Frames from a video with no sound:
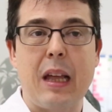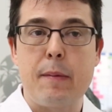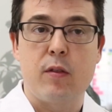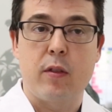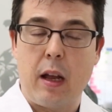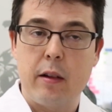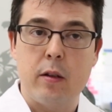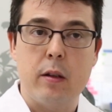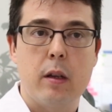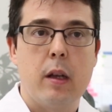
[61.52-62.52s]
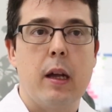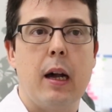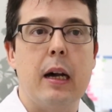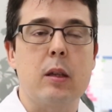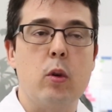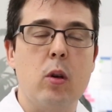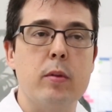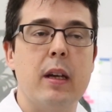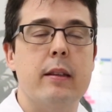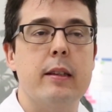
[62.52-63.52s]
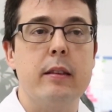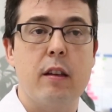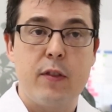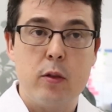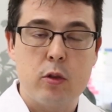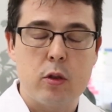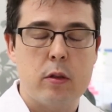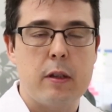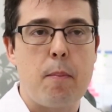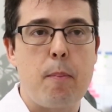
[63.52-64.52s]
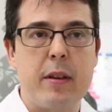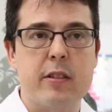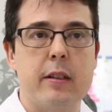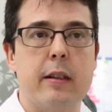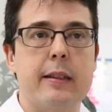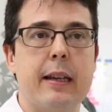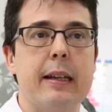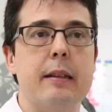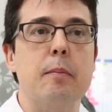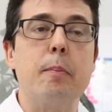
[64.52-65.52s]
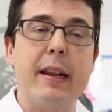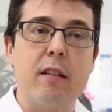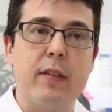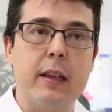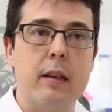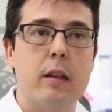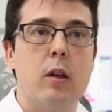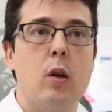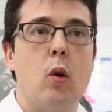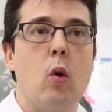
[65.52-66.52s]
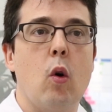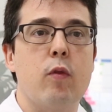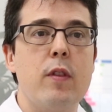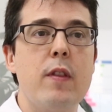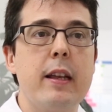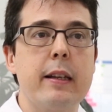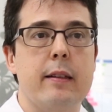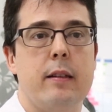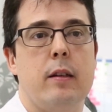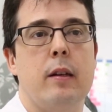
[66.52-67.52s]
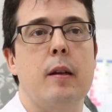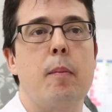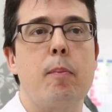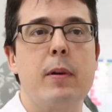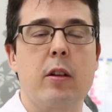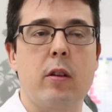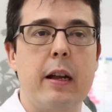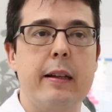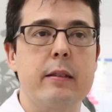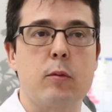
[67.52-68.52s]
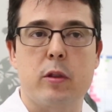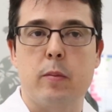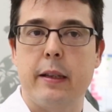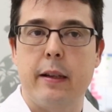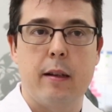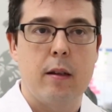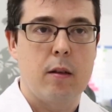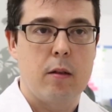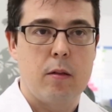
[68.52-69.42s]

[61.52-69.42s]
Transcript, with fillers: types of cancer and we hope that in the future the patients can benefit of these uh, personalized treatments.